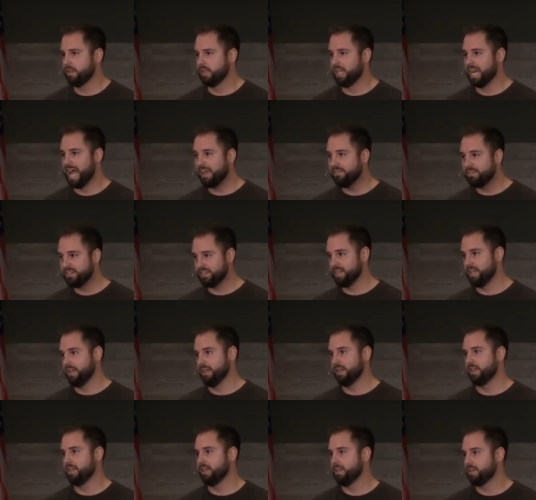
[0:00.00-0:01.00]
And I've
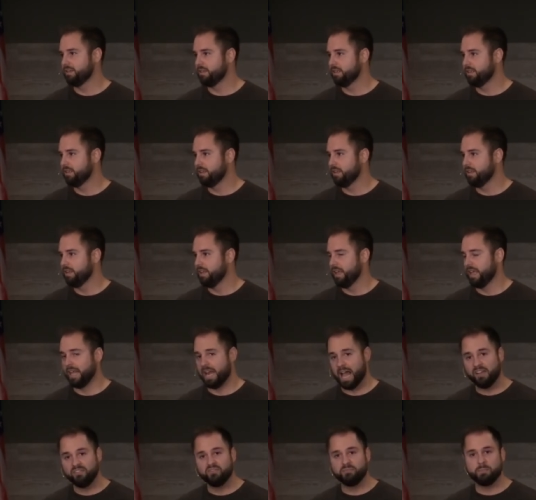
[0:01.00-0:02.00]
seen it,
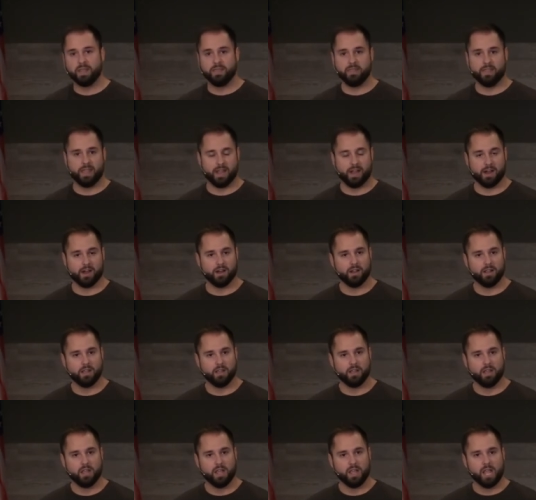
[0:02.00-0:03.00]
and I've been there.
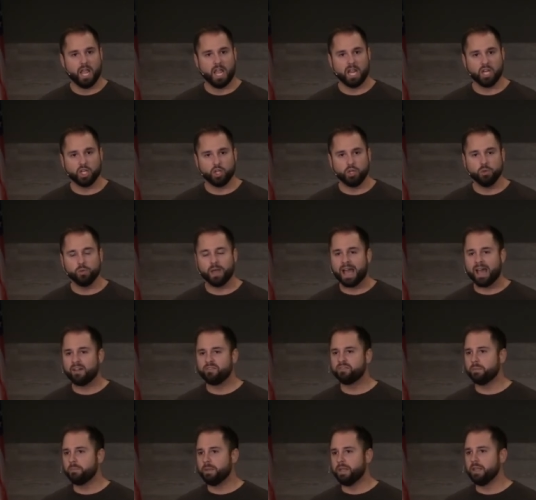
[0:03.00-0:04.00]
And you
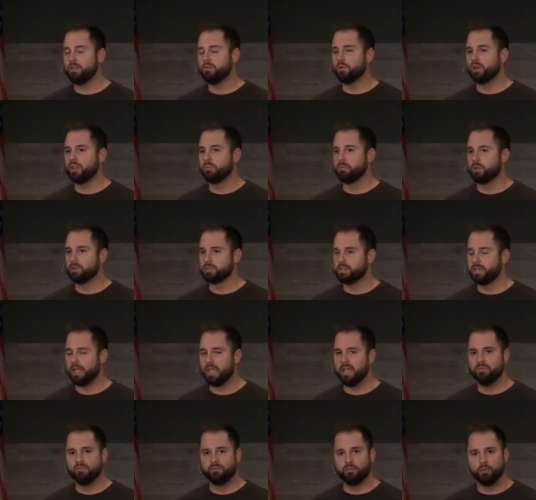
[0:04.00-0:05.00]
have to be one of the most
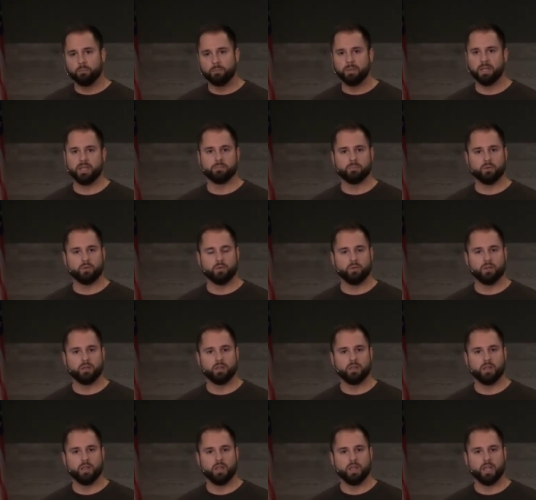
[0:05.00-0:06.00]
hateful people
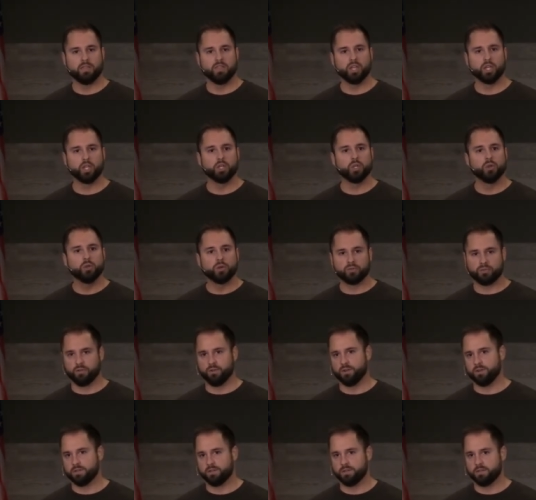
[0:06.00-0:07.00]
in the
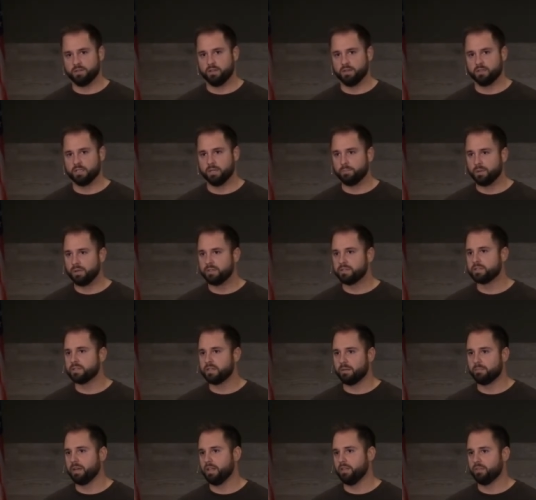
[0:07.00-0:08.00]
universe to put
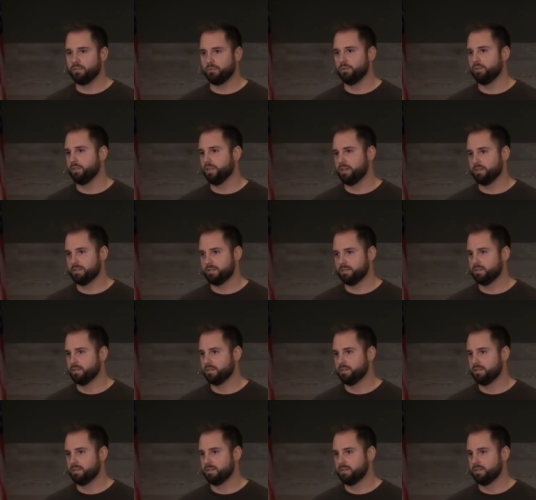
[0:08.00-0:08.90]
somebody through this.